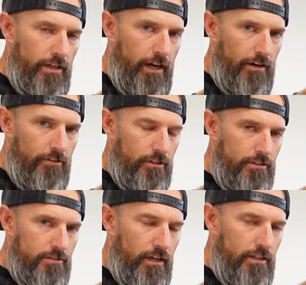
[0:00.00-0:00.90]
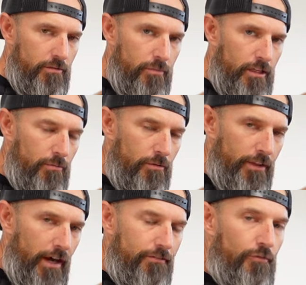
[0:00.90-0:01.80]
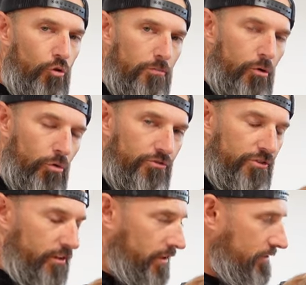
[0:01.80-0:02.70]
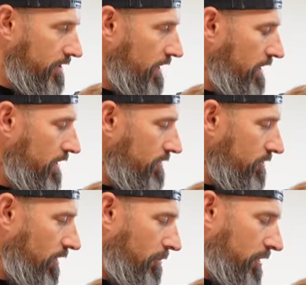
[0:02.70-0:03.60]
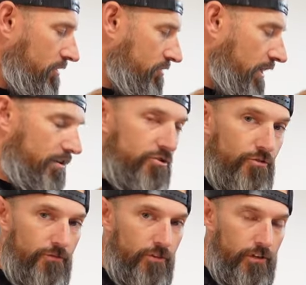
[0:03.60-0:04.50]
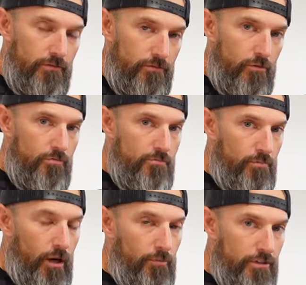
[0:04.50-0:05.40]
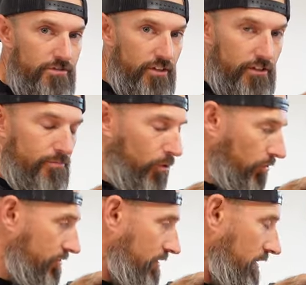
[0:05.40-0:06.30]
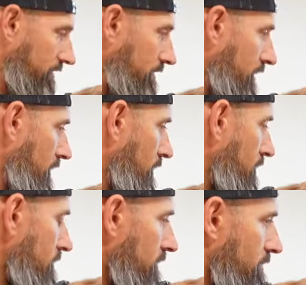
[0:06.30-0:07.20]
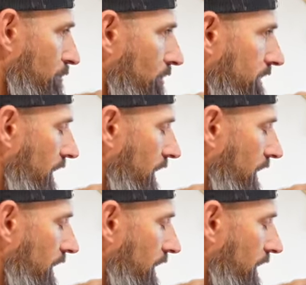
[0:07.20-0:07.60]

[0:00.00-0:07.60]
you to have at least at the minimum to have four bolts in this. So I'm going to try to shoot for probably six bolts in this because it's a pretty